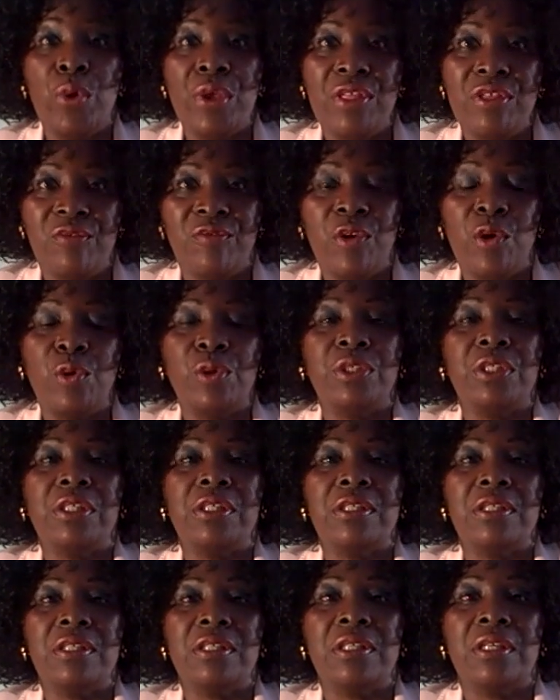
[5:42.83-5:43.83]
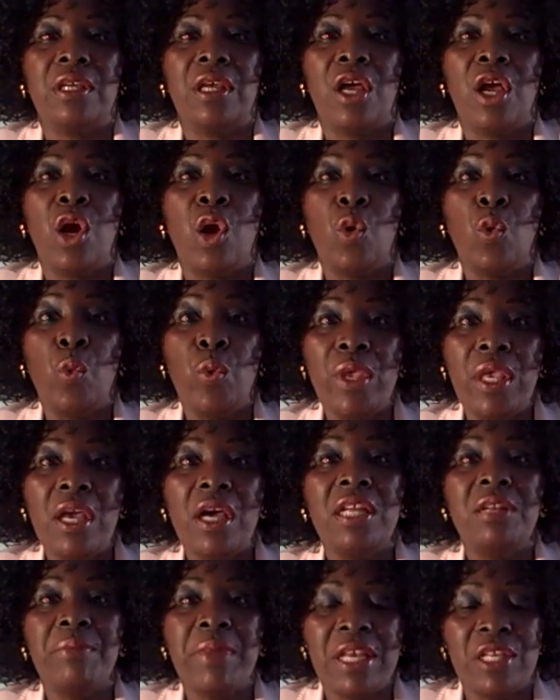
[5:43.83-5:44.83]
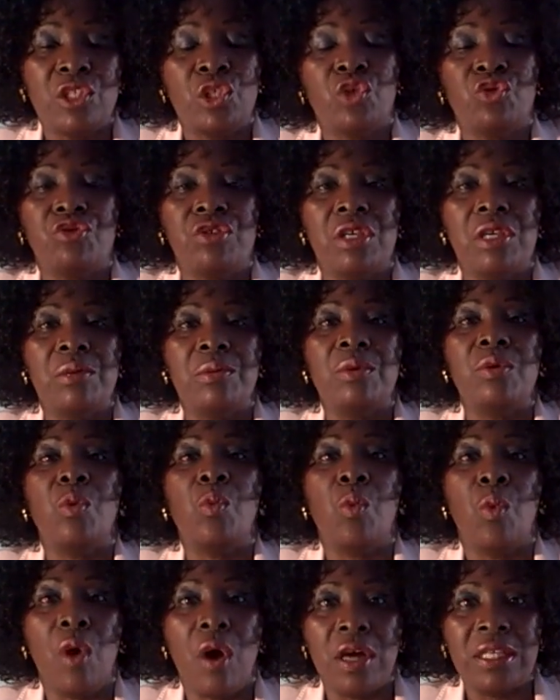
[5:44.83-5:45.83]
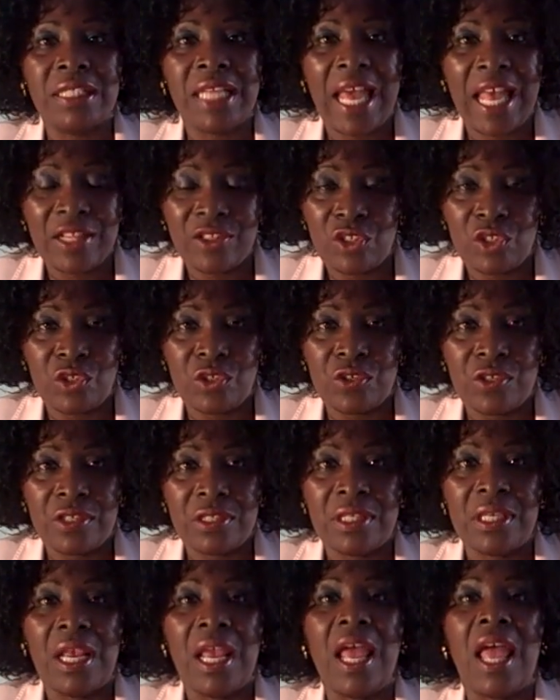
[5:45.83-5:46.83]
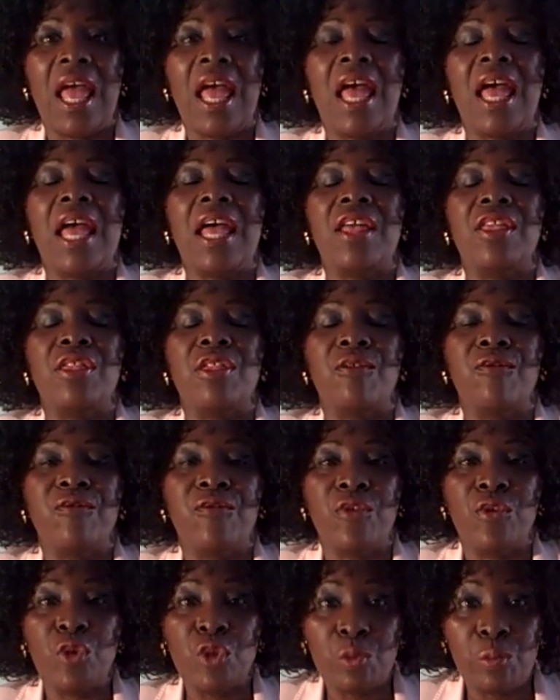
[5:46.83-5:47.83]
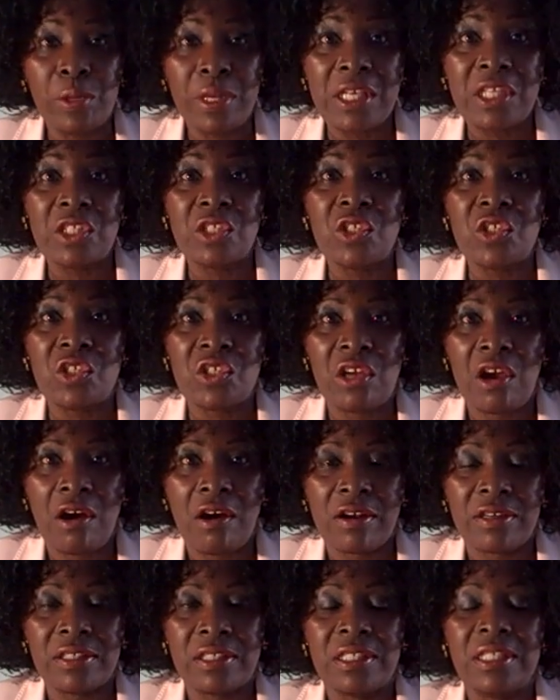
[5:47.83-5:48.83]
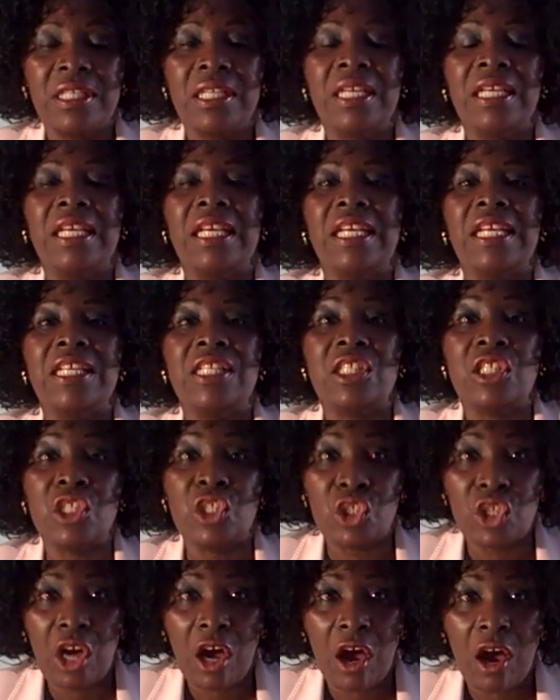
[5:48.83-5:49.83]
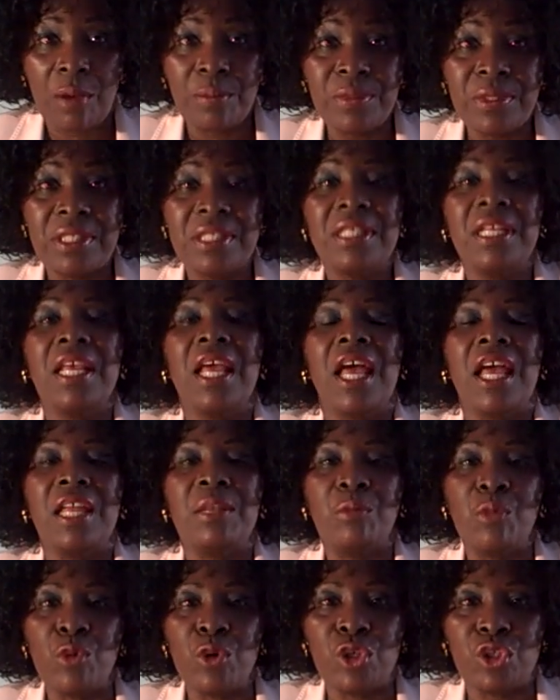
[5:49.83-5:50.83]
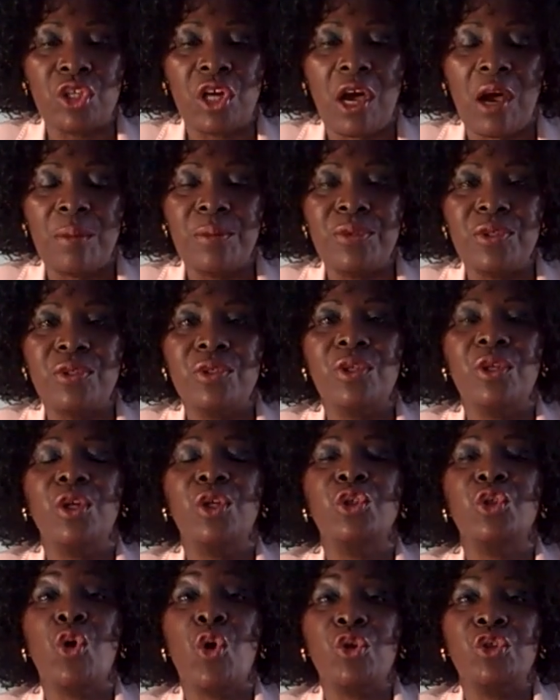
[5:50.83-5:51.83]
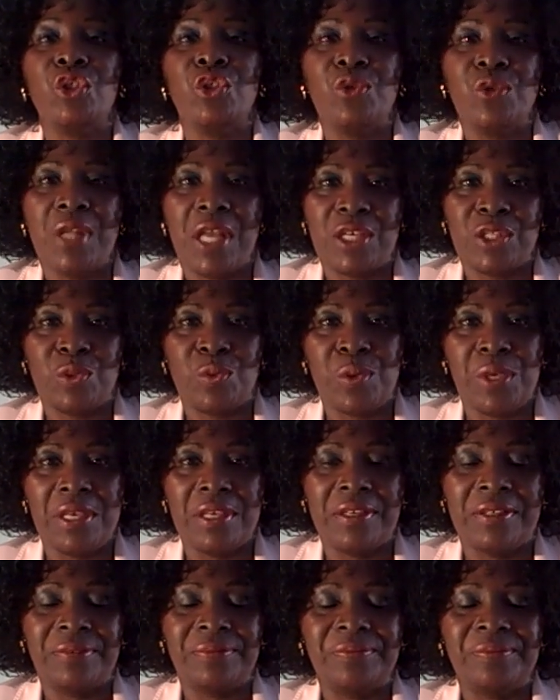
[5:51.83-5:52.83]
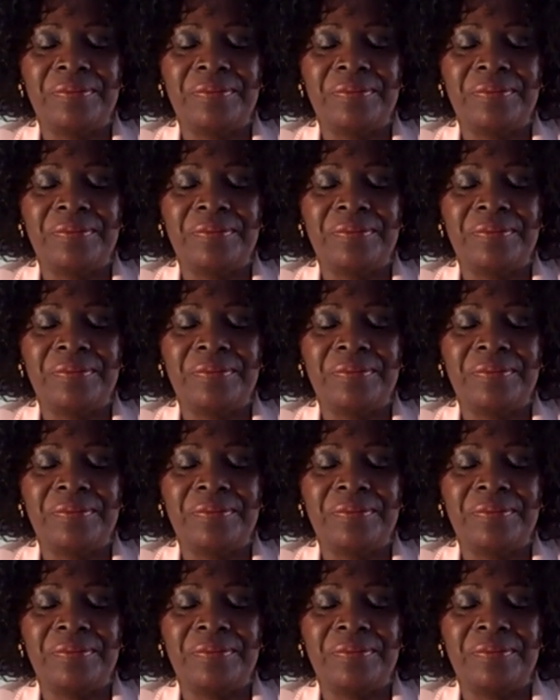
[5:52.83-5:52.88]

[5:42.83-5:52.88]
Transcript: we the voters, we on Main Street want answers, and the first place to start is in jobs and more jobs. Talk to you next week.